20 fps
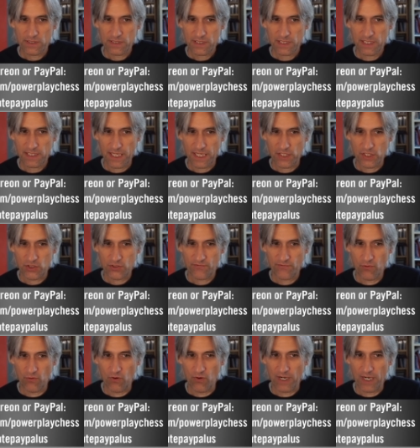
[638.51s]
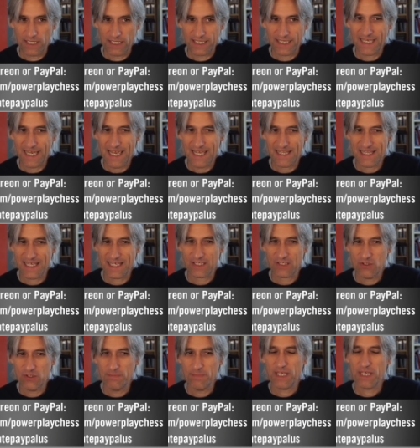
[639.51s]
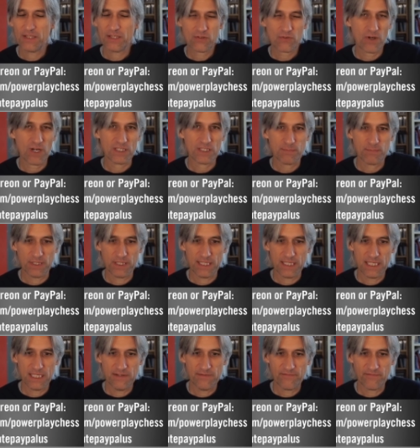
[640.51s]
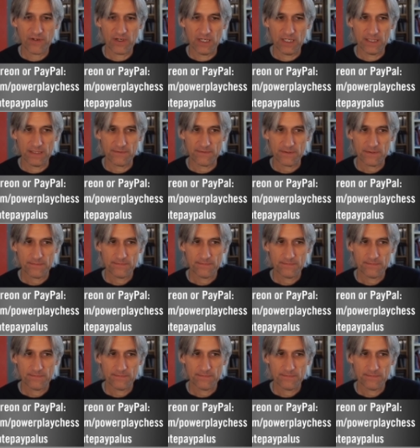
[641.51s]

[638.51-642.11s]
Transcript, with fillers: king h4, and again there could be a threat to play e5.